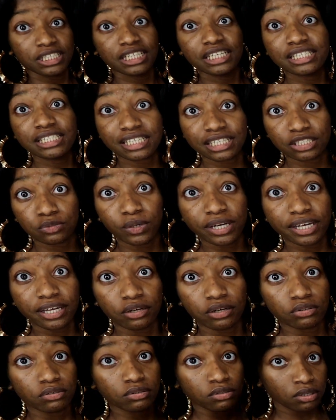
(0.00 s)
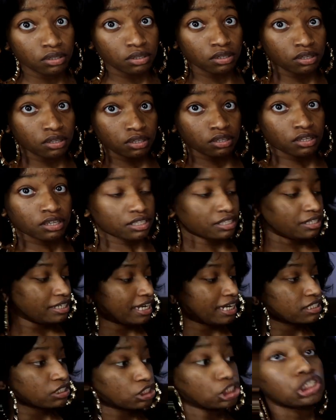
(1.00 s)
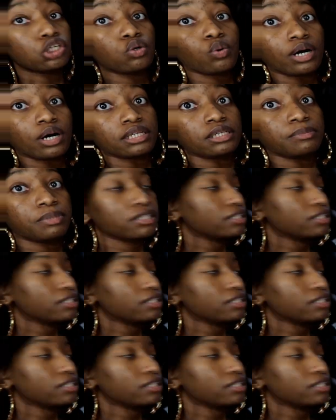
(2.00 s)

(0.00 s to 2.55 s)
Dee Dee's as well. Nice, good quality